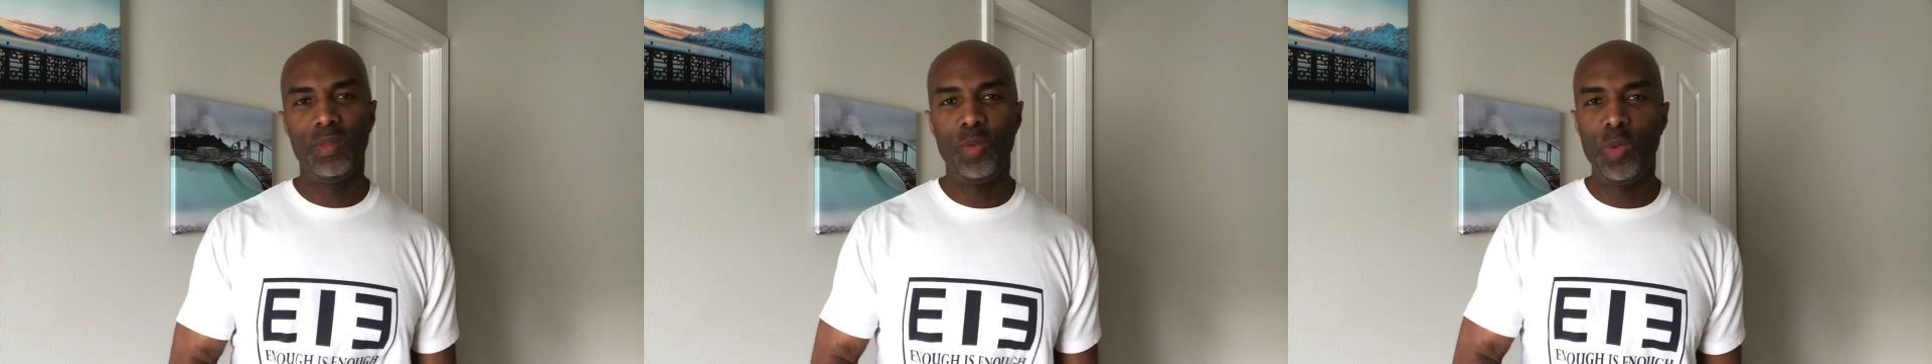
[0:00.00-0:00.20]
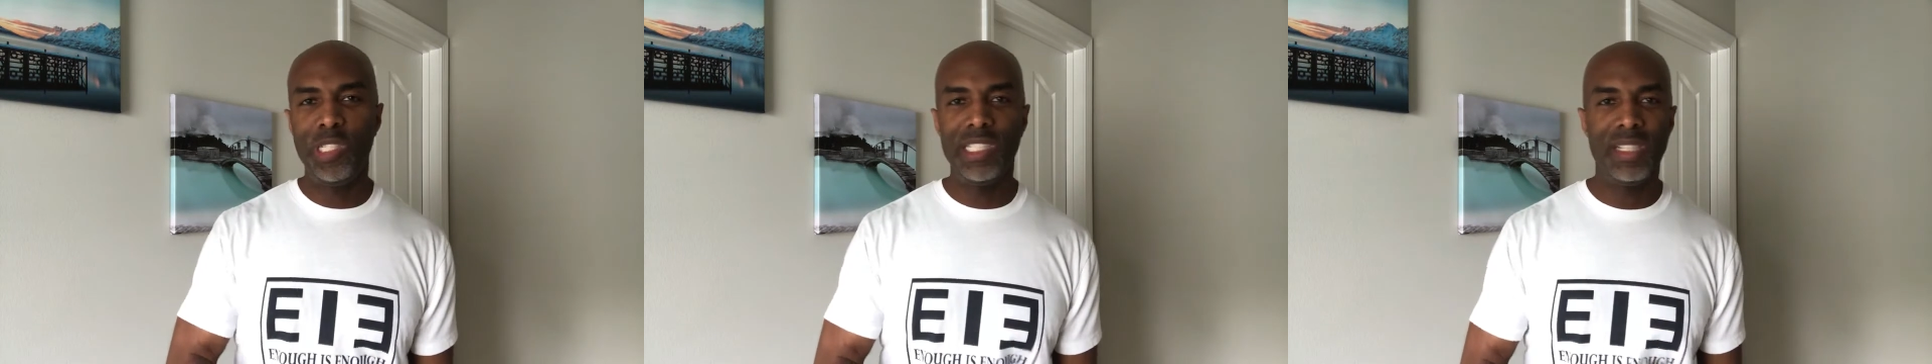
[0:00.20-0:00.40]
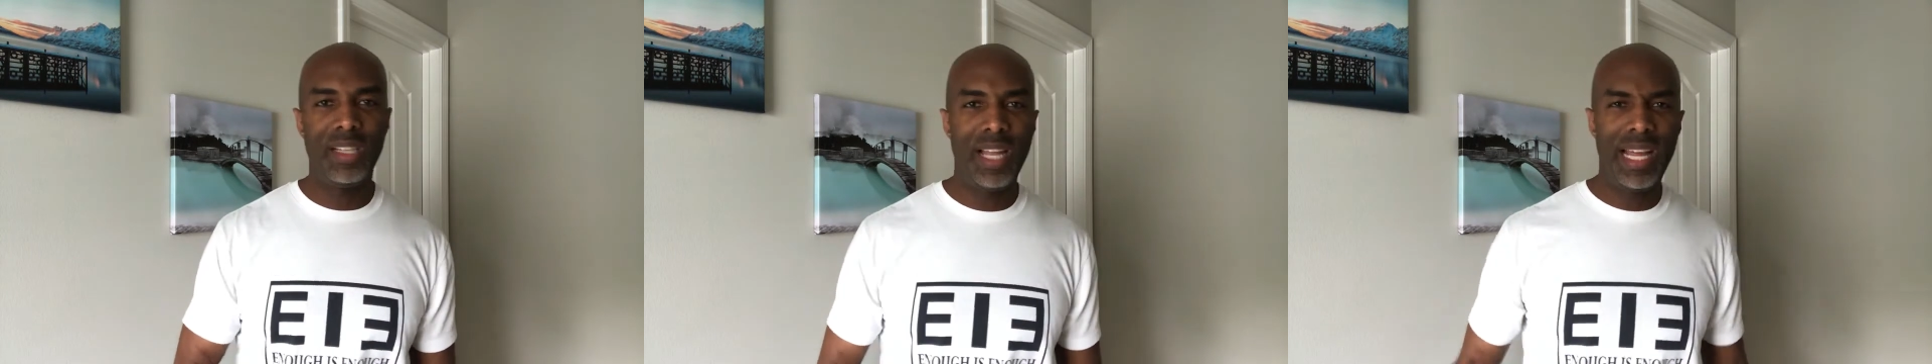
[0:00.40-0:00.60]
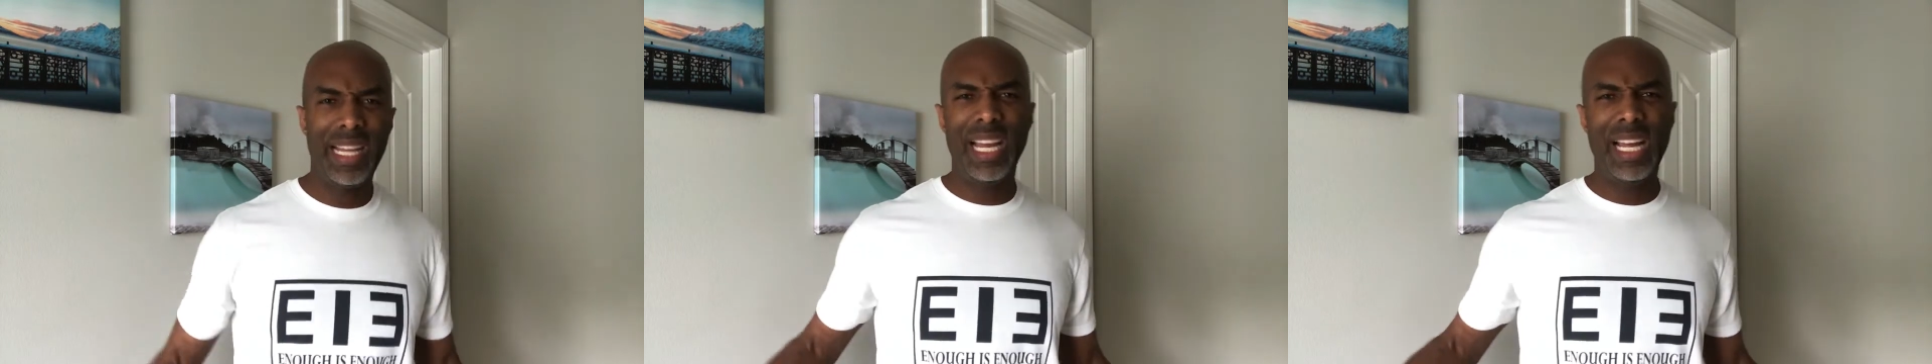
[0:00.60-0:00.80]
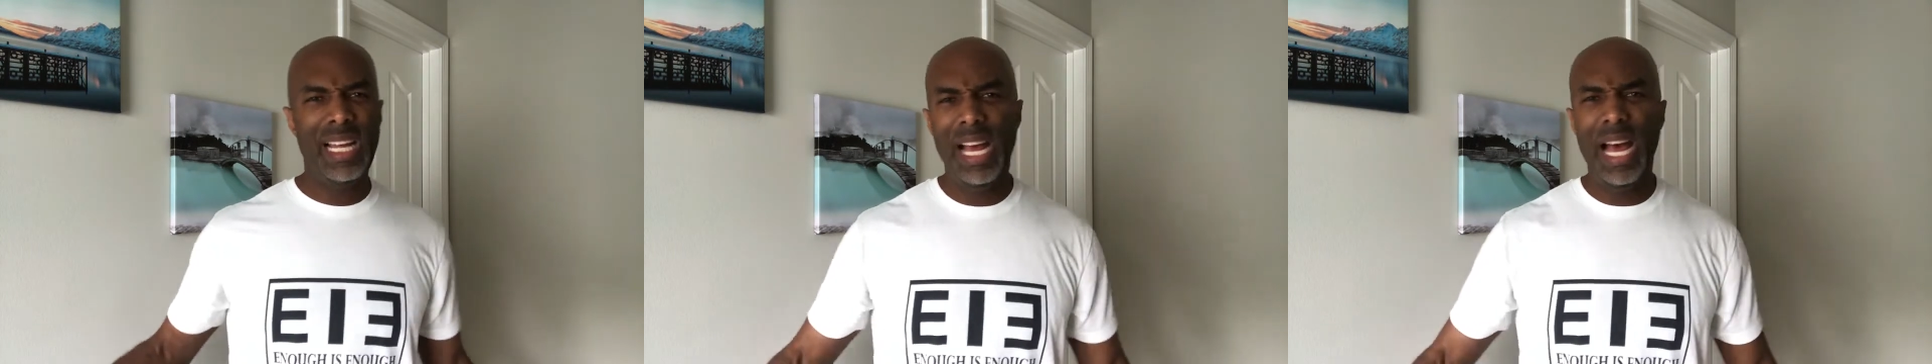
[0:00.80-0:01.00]
when you're
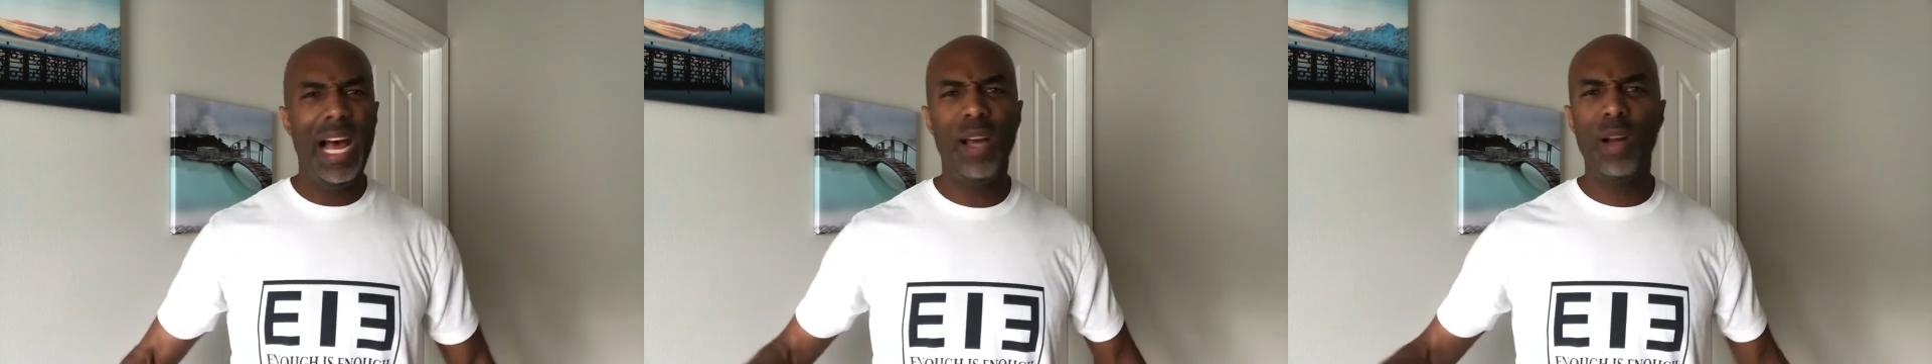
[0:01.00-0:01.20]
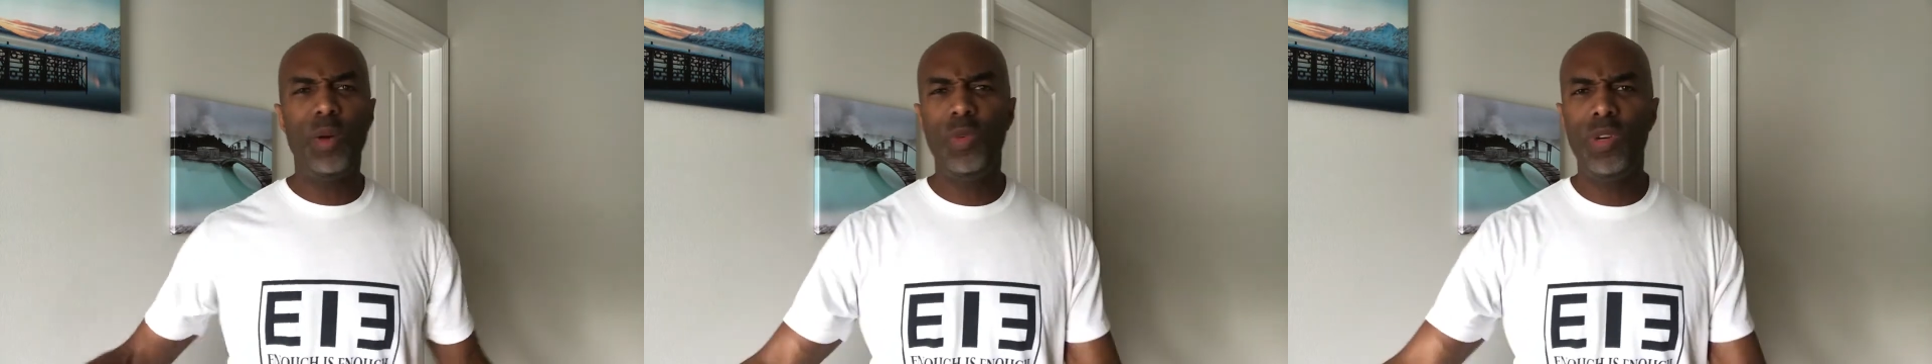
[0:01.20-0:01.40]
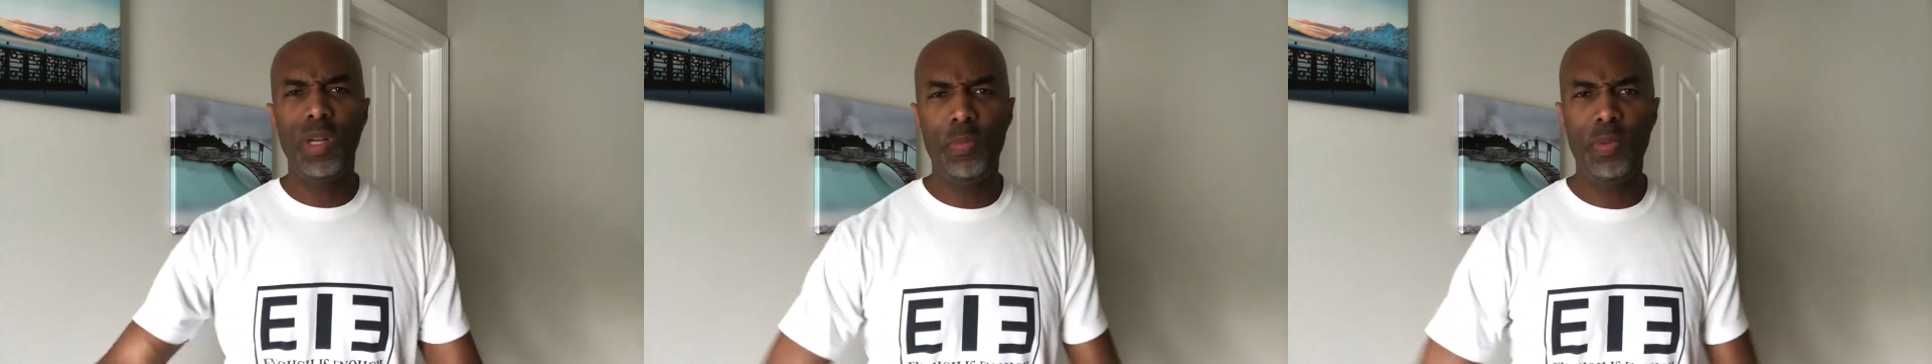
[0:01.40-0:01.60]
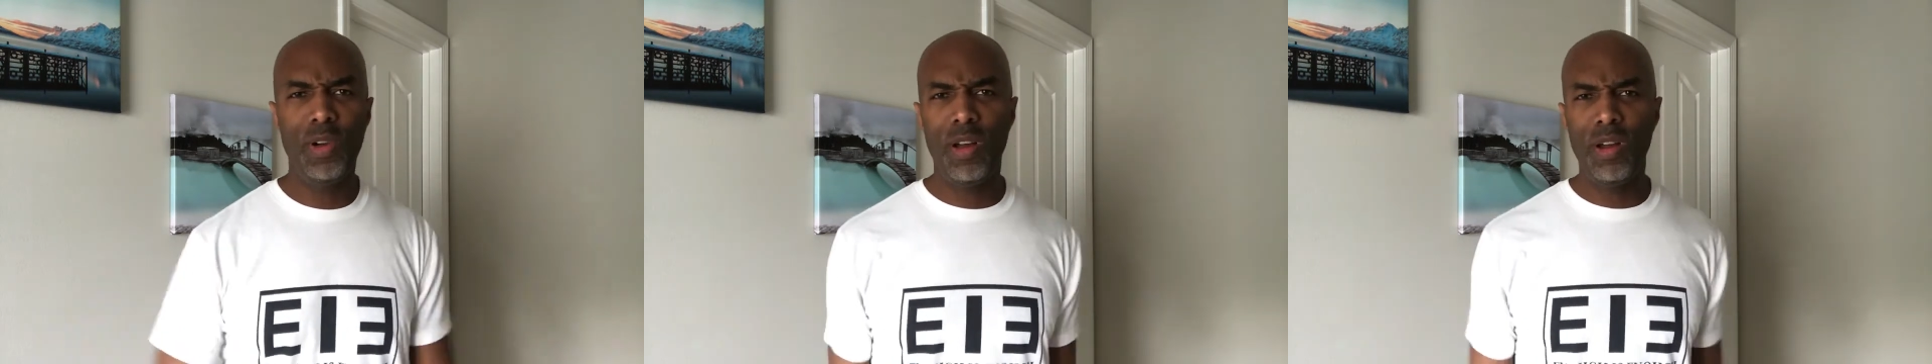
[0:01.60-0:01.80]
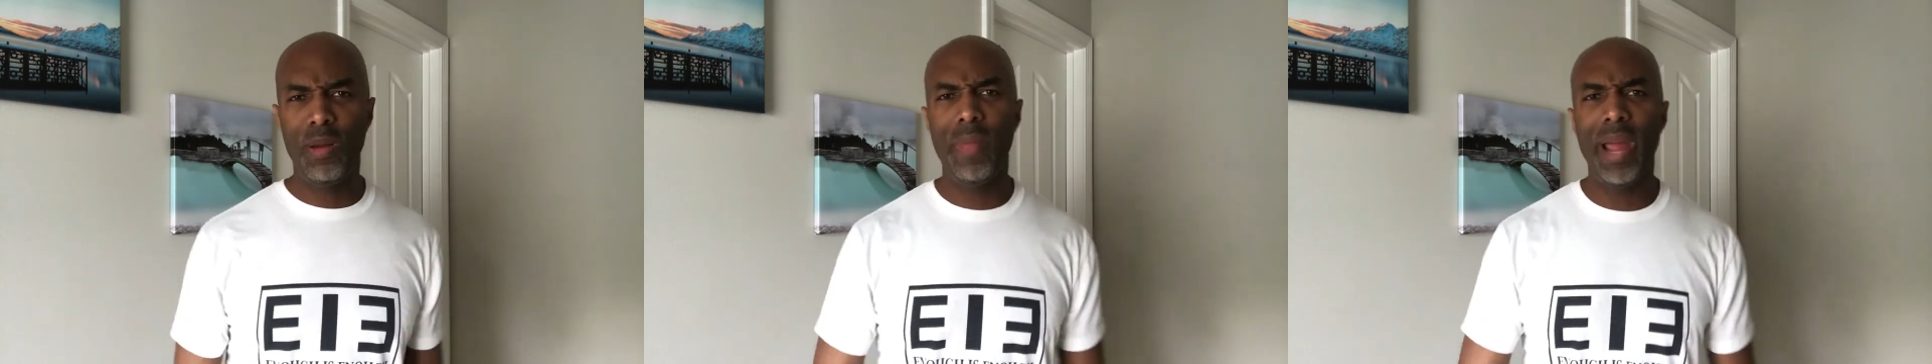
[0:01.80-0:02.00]
like, I don't want to put
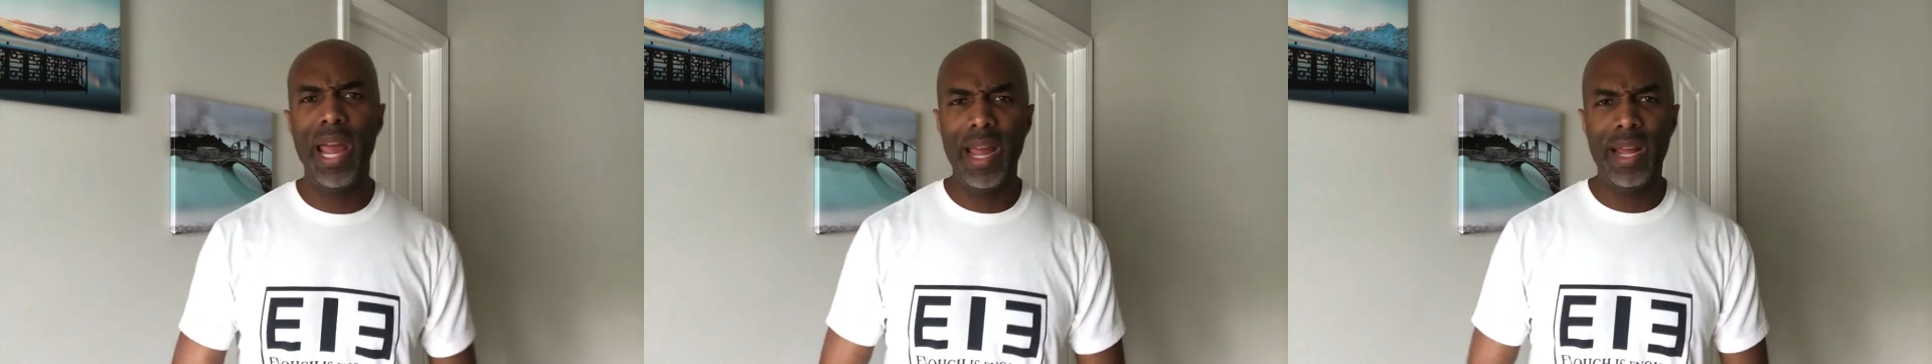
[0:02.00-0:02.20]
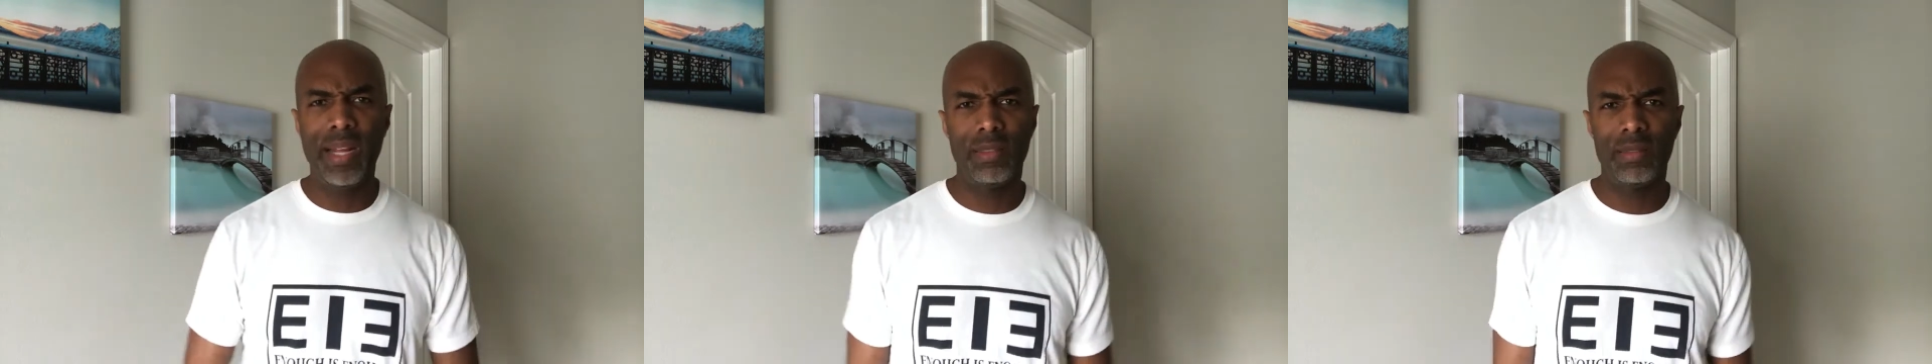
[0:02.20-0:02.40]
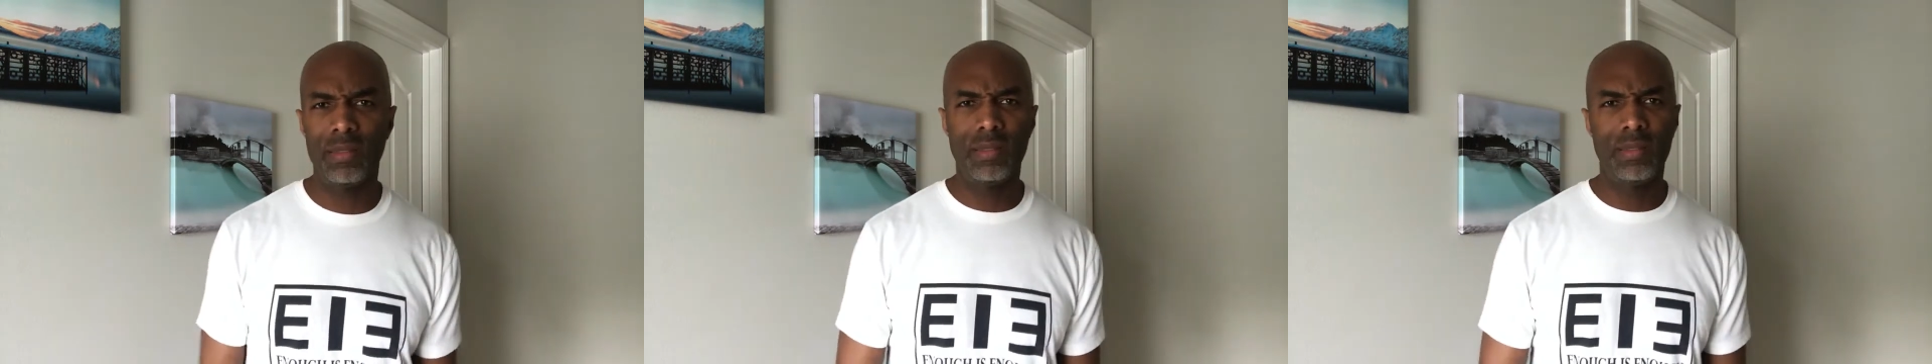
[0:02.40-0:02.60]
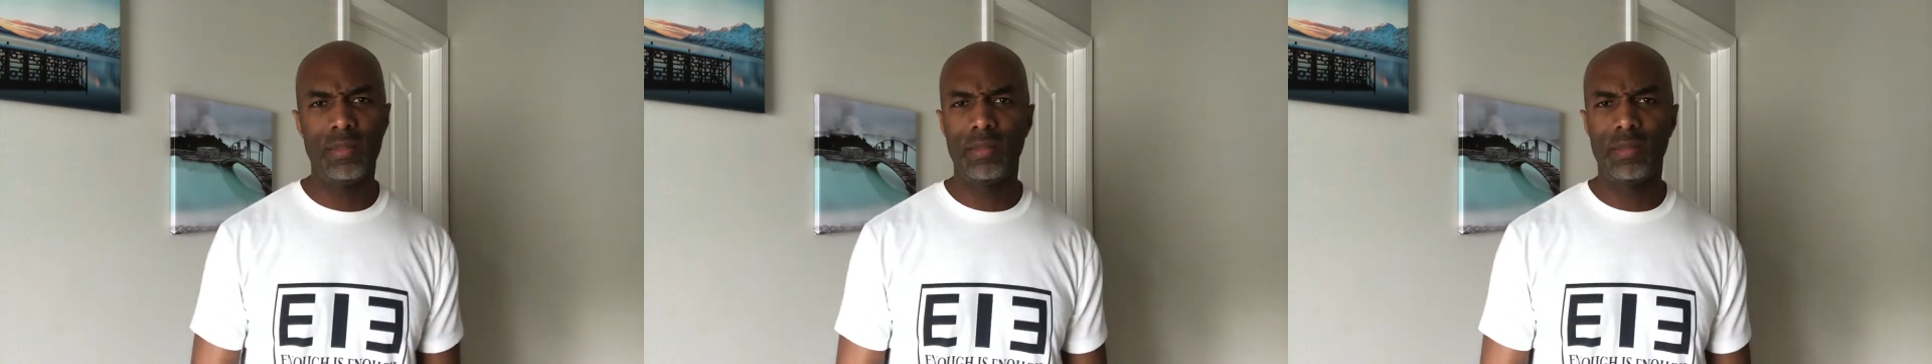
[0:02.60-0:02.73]
on a mask.